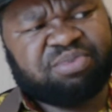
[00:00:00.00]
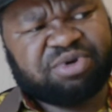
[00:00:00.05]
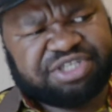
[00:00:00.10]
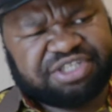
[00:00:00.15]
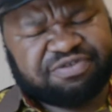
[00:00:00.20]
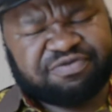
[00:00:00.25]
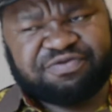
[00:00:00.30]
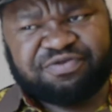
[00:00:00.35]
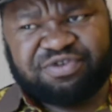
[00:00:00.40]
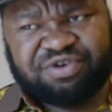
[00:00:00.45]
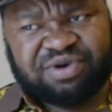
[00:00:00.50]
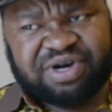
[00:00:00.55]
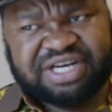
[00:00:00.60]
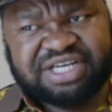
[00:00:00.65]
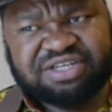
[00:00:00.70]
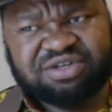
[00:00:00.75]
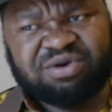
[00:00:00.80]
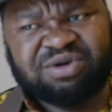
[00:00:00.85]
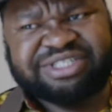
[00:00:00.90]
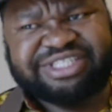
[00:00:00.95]
putting forward
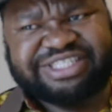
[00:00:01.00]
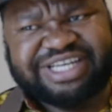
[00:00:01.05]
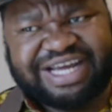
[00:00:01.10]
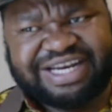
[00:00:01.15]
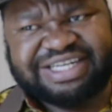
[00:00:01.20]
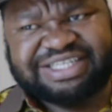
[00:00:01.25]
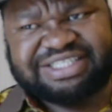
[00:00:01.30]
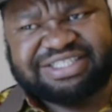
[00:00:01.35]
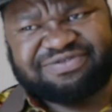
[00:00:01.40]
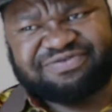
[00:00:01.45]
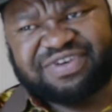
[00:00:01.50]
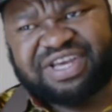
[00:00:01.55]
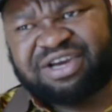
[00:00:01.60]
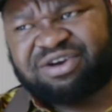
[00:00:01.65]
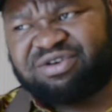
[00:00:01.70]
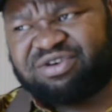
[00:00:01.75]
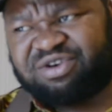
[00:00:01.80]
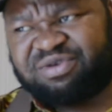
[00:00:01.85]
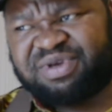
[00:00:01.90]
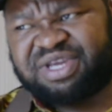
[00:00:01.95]
alternative
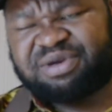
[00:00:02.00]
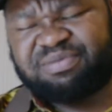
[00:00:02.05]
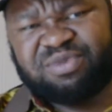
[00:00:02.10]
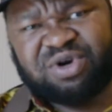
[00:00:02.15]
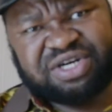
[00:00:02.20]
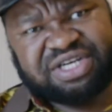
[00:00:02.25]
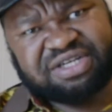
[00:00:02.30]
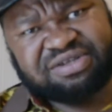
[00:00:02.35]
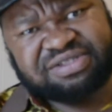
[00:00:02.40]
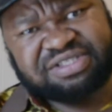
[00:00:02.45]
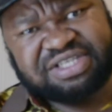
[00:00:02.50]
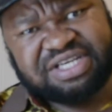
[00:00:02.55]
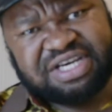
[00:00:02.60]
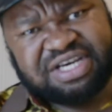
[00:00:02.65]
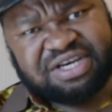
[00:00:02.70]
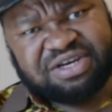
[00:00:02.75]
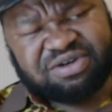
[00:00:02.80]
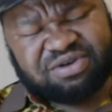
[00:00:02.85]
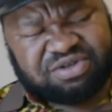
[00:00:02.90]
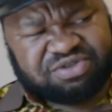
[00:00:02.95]
economic models,
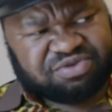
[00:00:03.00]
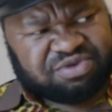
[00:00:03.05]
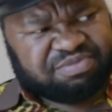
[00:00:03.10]
because